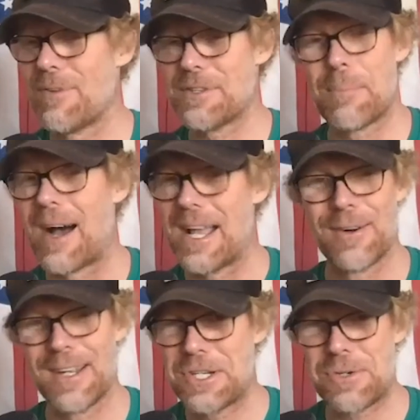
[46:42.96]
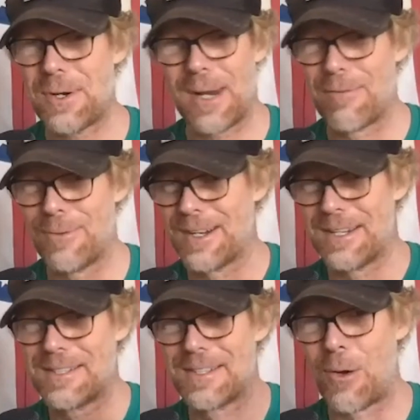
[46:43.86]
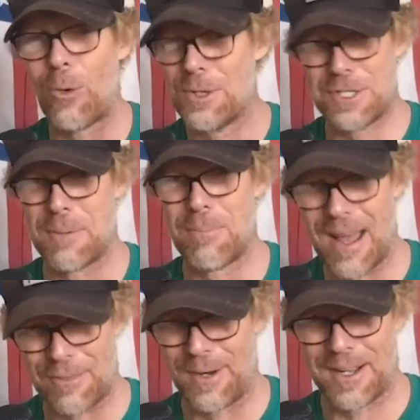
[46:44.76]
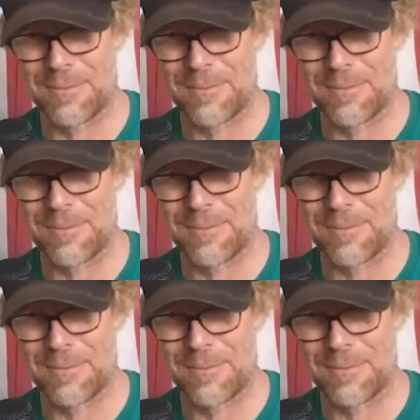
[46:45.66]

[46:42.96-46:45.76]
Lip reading: if it's a minor injury. Everyone holds their breath when it